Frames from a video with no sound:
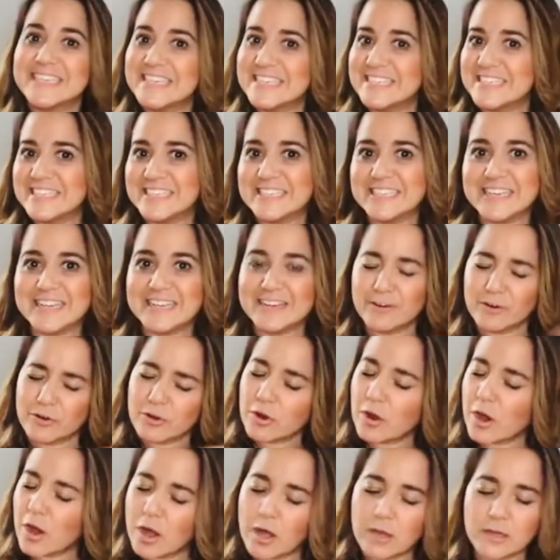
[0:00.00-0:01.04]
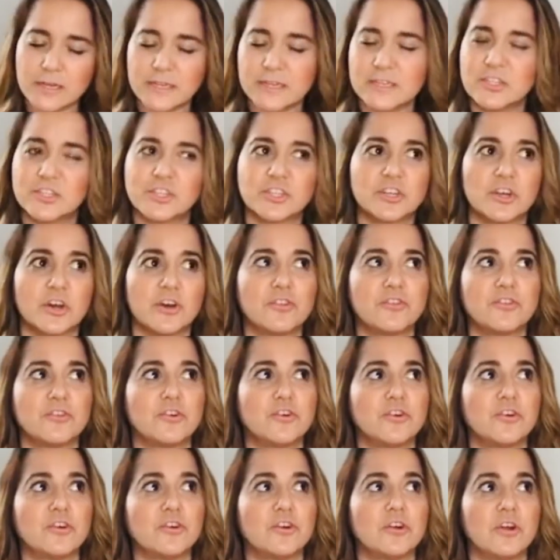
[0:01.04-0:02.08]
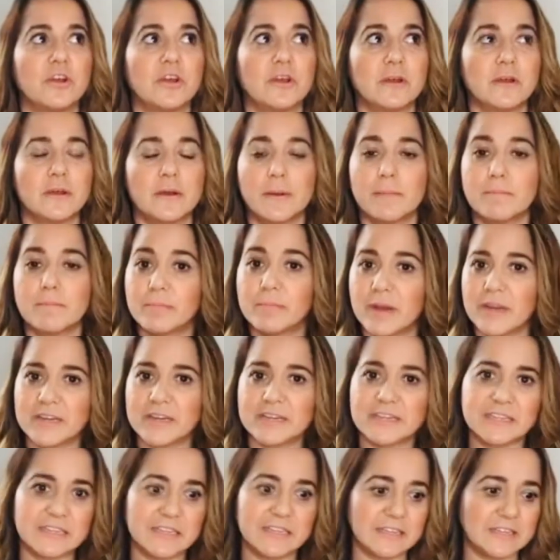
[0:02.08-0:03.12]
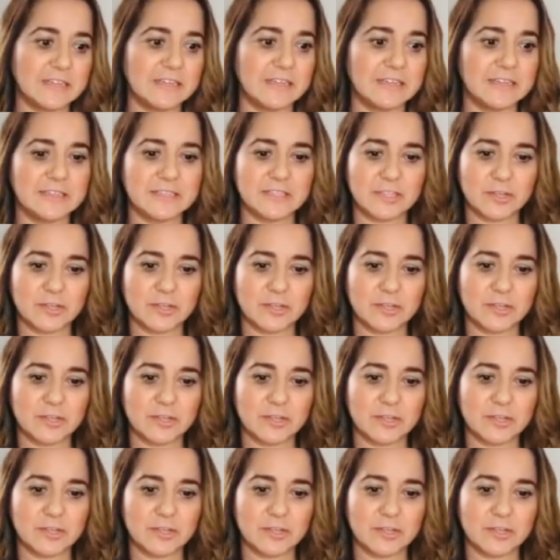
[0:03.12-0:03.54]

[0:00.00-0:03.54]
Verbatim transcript: kissing or hugging each other money.